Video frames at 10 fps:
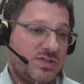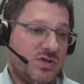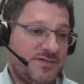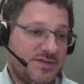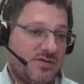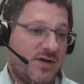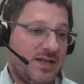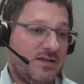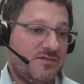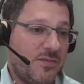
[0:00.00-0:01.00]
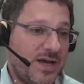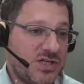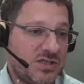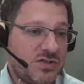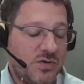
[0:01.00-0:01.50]
we surface the right
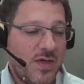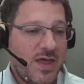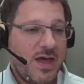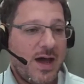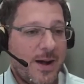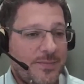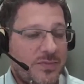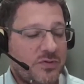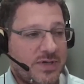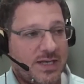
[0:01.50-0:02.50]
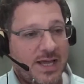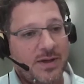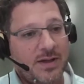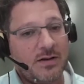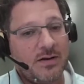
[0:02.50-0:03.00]
information to the
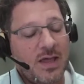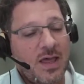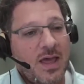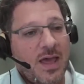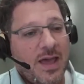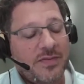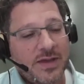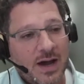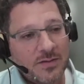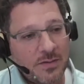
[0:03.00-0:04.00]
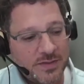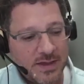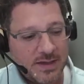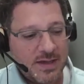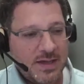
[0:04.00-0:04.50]
claim handler. And the other
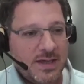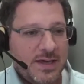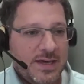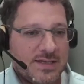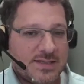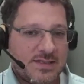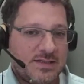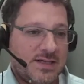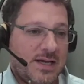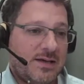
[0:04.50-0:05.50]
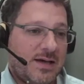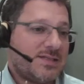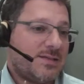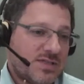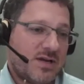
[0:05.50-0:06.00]
thing is the
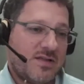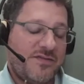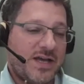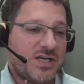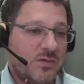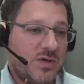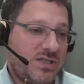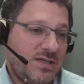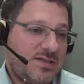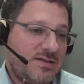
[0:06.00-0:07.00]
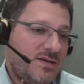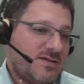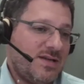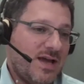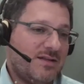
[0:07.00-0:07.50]
customer satisfaction, which
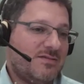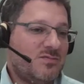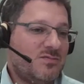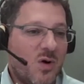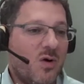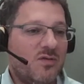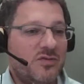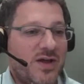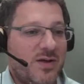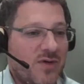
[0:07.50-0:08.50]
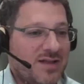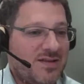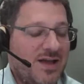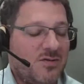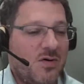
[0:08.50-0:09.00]
is the end goal for them, right?
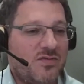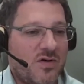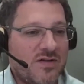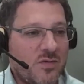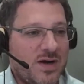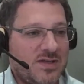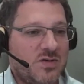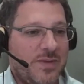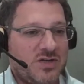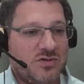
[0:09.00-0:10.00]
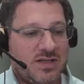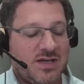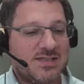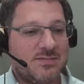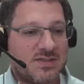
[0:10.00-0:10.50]
The end goal for everyone is to make sure that
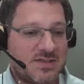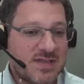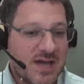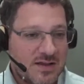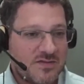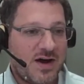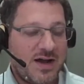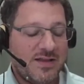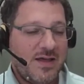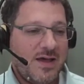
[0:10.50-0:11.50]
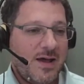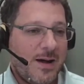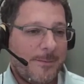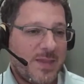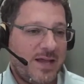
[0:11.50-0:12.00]
customers are satisfied
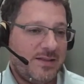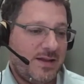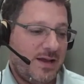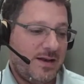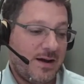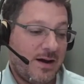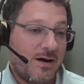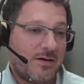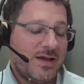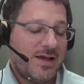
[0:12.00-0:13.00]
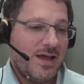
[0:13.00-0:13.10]
and are